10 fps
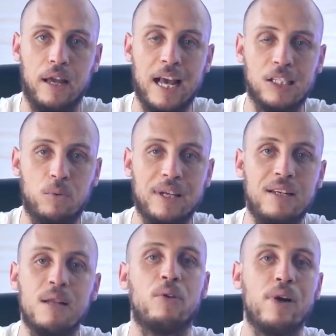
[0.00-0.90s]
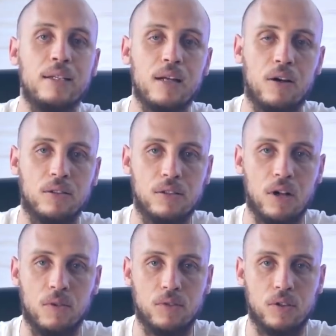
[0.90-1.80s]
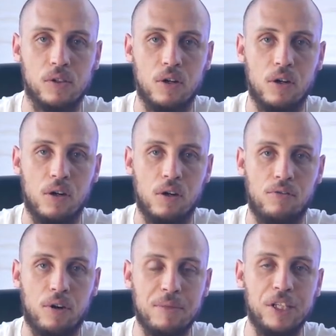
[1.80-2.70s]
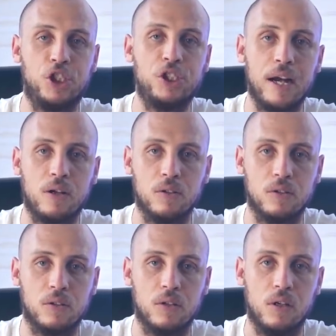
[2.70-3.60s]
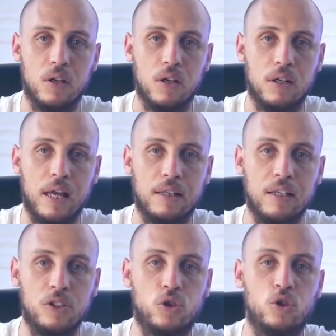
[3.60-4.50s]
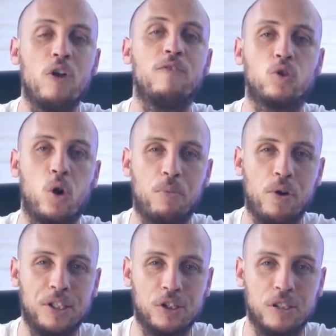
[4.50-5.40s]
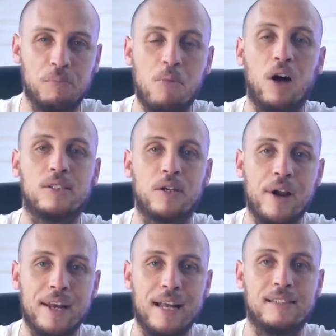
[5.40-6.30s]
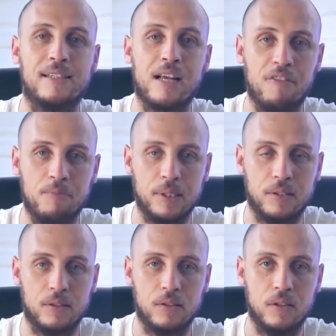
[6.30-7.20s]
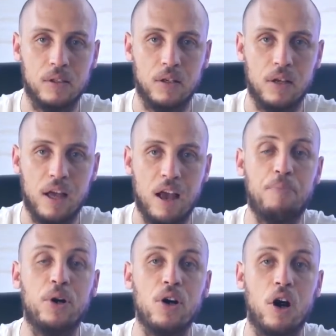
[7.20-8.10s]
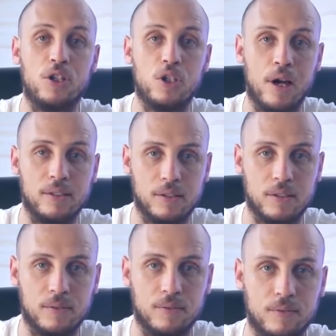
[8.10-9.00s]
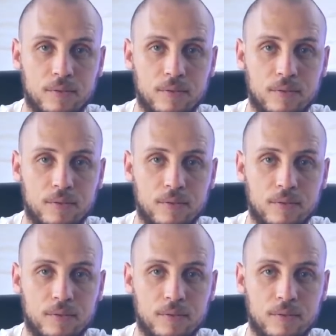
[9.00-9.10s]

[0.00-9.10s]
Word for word: as we liberate ourselves from these shackles that these service corporations masquerading as governments have put onto us.